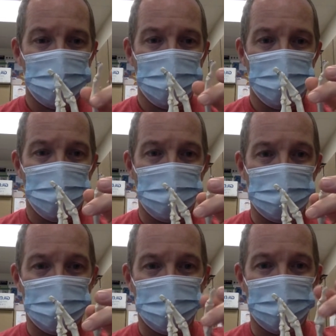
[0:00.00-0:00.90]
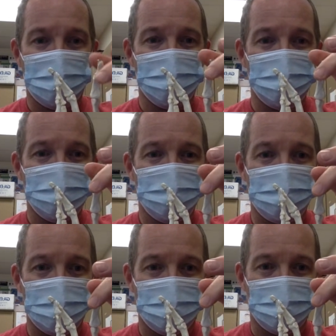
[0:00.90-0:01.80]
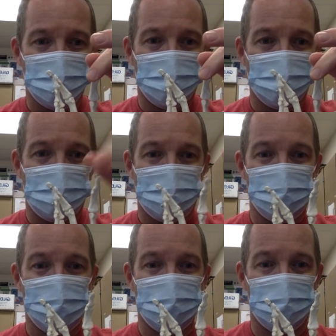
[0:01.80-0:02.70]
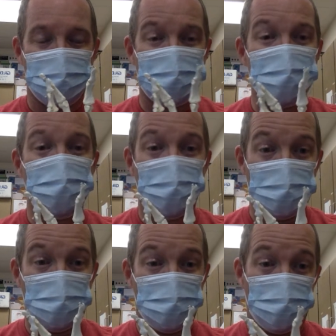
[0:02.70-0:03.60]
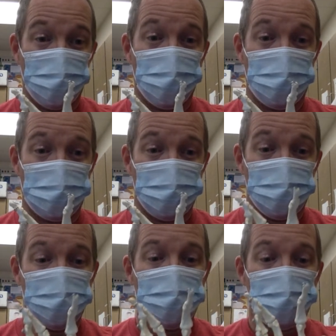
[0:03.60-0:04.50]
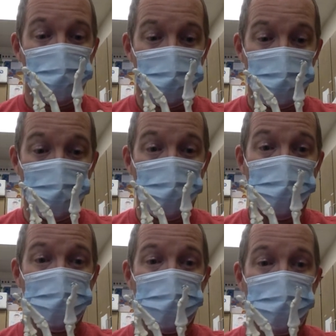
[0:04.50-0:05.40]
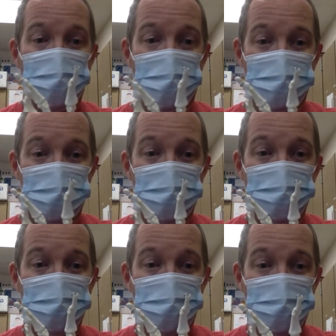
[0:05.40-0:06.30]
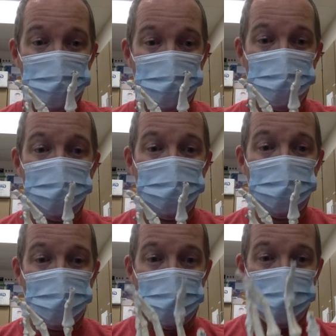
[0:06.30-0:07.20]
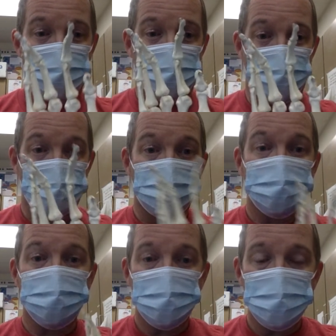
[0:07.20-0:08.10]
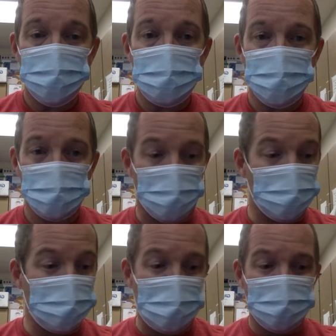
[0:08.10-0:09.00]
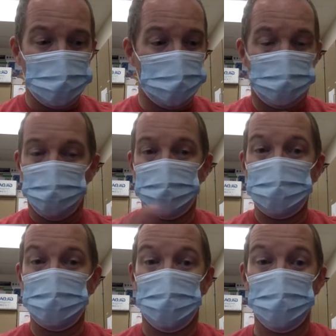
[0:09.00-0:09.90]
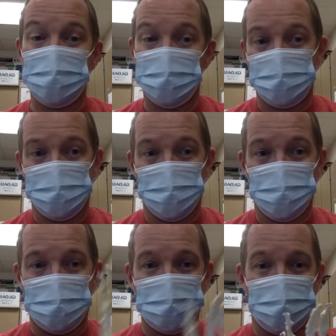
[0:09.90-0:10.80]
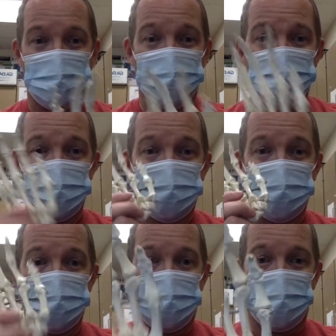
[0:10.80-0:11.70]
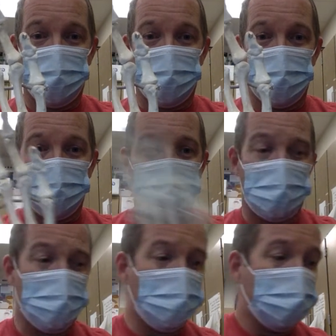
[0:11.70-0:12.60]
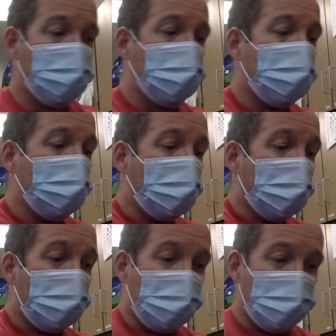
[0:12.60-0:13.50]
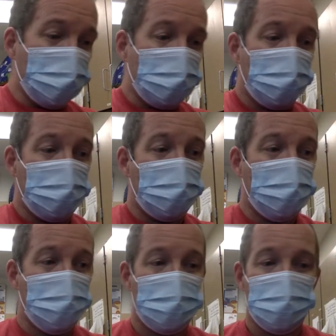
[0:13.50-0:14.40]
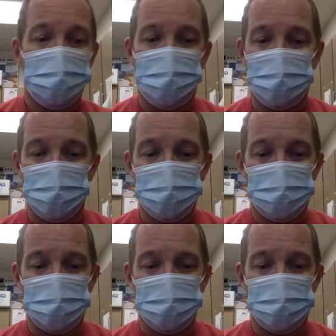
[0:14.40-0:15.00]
middle, and distal phalanges on each of the other 4 fingers. 2 proximal and distal on the thumb. So that is really all we need to know about the hand. High five for that. And now